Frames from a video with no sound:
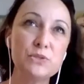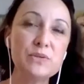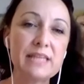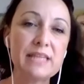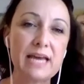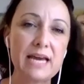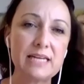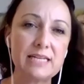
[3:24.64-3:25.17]

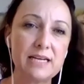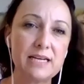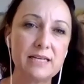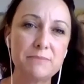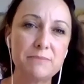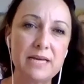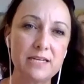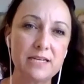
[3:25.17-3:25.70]
that, I
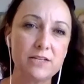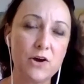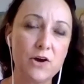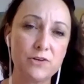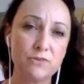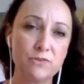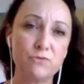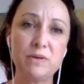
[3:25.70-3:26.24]
met a
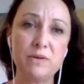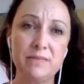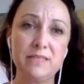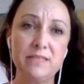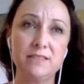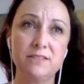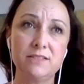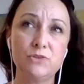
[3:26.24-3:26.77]
lot of
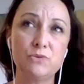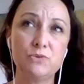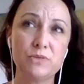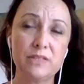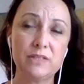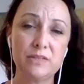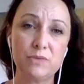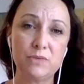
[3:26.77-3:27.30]
women who
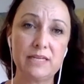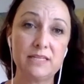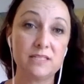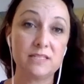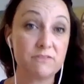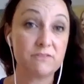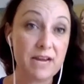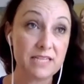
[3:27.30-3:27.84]
really
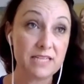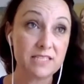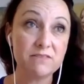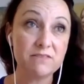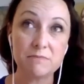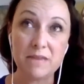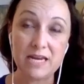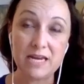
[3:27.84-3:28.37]
related. In fact,
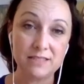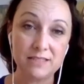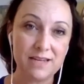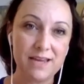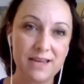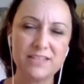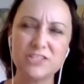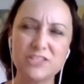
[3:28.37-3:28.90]
even men.
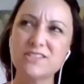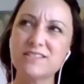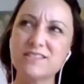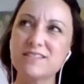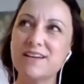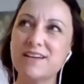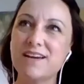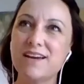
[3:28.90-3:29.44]
And it
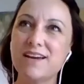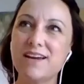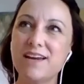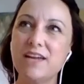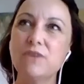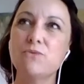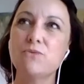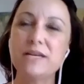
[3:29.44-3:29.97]

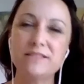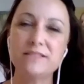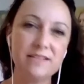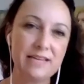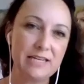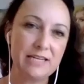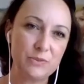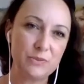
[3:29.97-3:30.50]

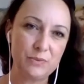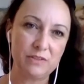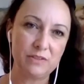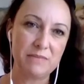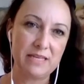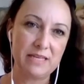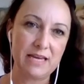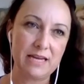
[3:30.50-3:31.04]
resonated with
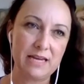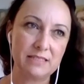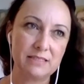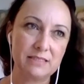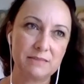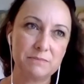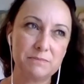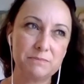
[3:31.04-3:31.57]
me that
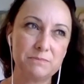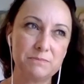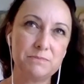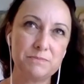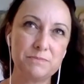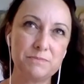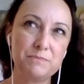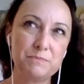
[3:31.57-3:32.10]

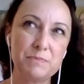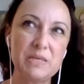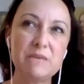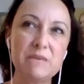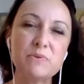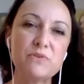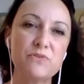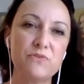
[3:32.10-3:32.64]

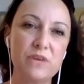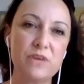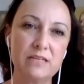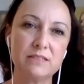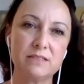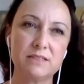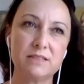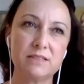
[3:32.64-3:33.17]
people
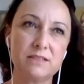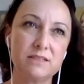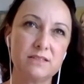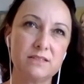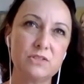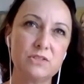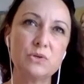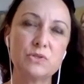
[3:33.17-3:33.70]
felt
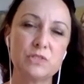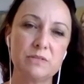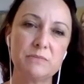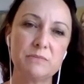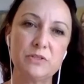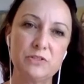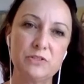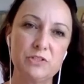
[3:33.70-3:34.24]
so
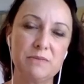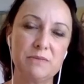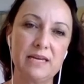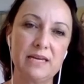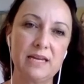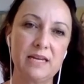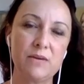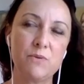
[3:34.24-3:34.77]
similar to me,
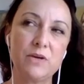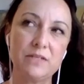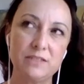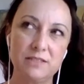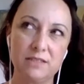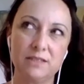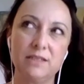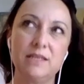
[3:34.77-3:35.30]
and I wanted
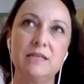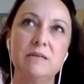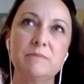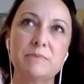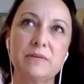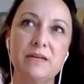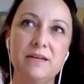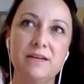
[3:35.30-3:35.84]
to keep
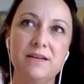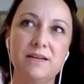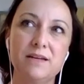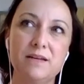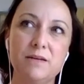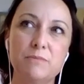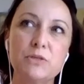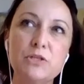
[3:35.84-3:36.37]

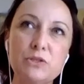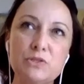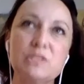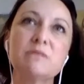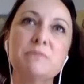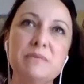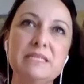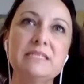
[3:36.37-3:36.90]

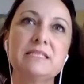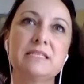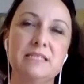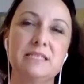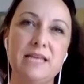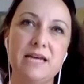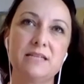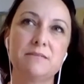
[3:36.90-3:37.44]
producing
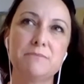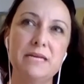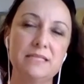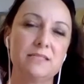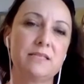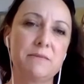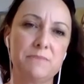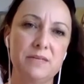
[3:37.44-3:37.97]
pieces that
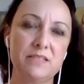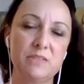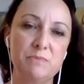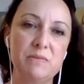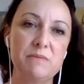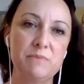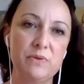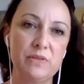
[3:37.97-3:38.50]
meant something to
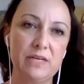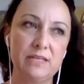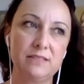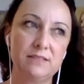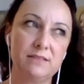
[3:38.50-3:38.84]
people, that